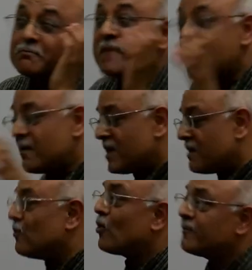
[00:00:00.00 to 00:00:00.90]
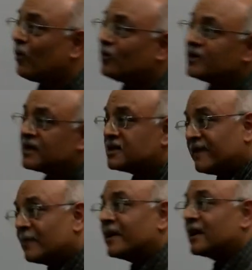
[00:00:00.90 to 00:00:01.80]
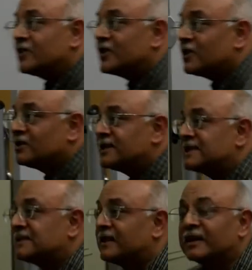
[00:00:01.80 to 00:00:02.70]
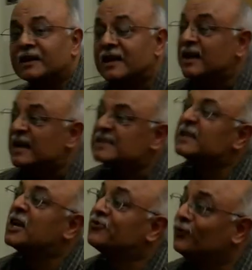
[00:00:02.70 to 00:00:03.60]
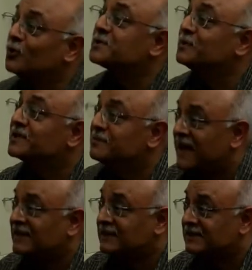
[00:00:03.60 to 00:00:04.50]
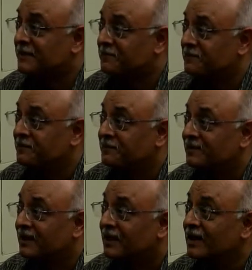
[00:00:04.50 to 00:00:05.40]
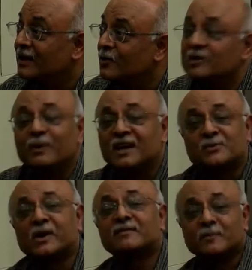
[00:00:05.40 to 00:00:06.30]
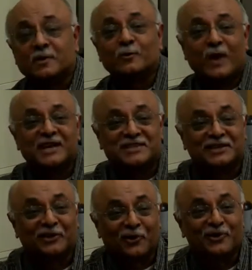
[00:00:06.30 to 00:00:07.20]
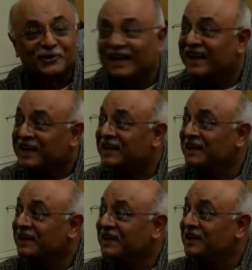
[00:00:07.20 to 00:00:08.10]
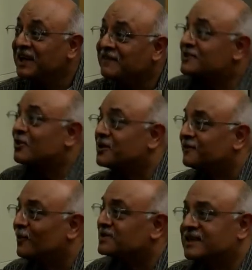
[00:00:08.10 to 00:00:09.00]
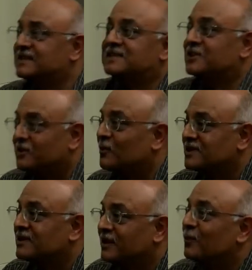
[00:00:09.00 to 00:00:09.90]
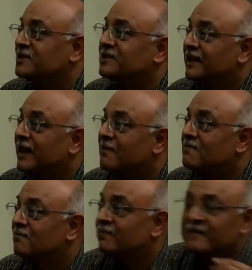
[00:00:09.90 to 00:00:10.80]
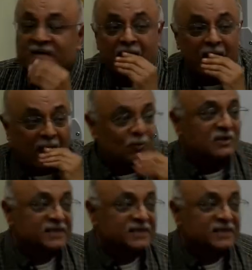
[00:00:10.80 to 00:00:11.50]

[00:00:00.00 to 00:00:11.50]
may be more important in a developing country context than here, is that enforcement matters. Okay? You can pass whatever minimum wage law you like, if it's not enforced, then it's as though it wasn't, it wasn't there. And what's